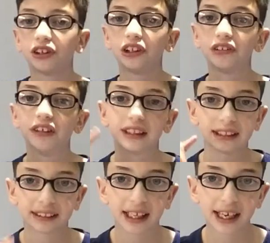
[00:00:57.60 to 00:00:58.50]
ado,
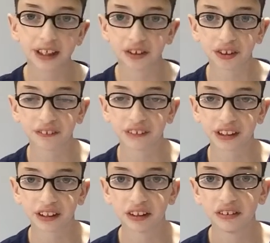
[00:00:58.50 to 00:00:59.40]
let's get into the
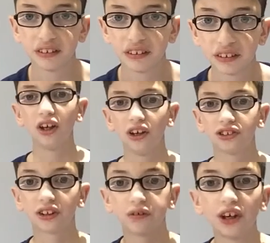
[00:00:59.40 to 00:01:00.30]
video.
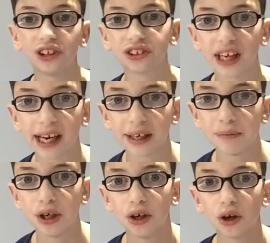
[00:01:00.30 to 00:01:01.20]
So the first
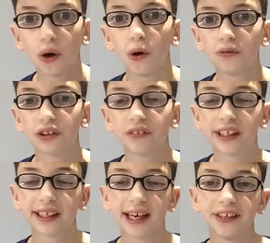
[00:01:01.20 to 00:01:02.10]
game of the
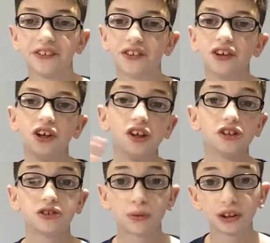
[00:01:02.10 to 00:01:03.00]
weekend,
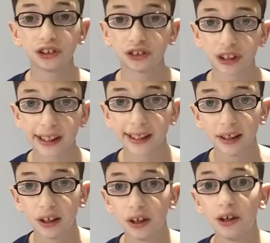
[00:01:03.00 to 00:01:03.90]
Swansea